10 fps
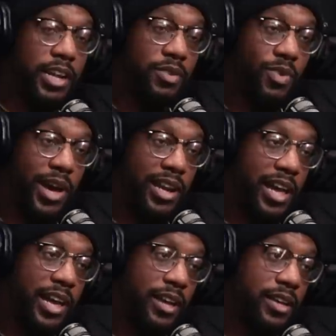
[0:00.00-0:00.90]
Well, that's why
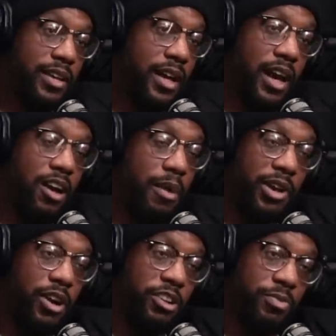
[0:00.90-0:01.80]
I
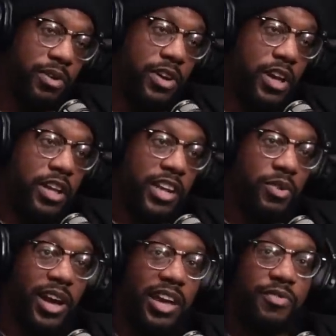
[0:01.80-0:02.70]
can't be arsed, bro.
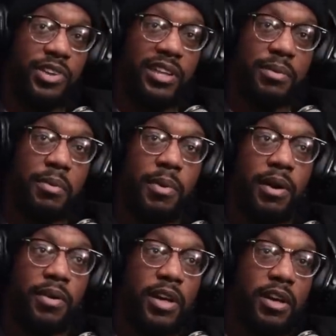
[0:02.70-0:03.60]
That's why even like some of
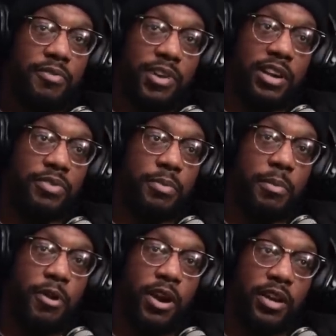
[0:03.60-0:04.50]
my friends
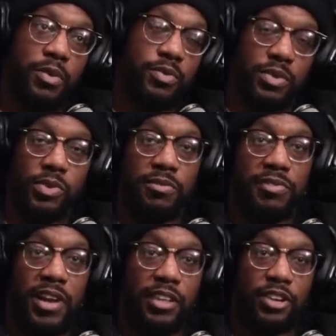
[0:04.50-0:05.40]
from America
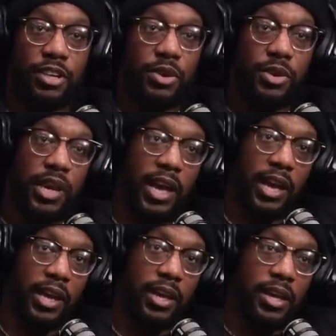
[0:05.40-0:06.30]
want to fly into the
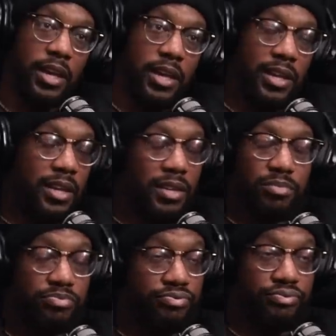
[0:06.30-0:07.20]
UK.
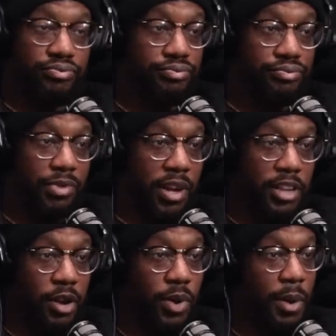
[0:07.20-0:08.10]

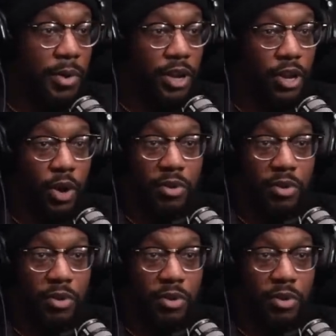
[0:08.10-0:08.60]
I don't know where I'm going to